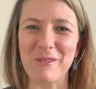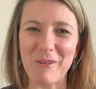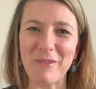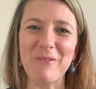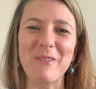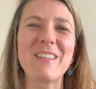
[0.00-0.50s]

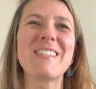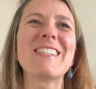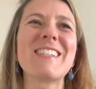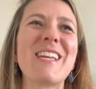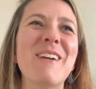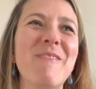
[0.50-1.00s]
But for this
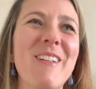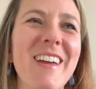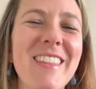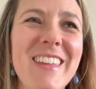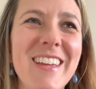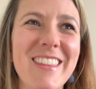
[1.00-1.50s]
example, I
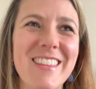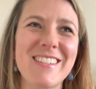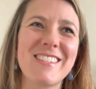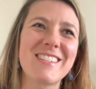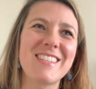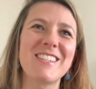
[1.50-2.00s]
think
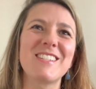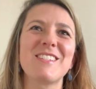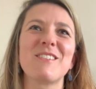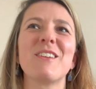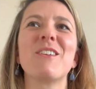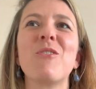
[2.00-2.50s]
this is
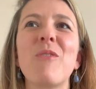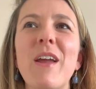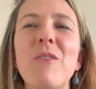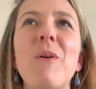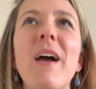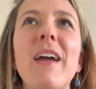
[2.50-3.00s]
a
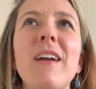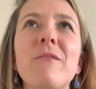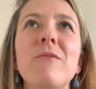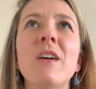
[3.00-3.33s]
great way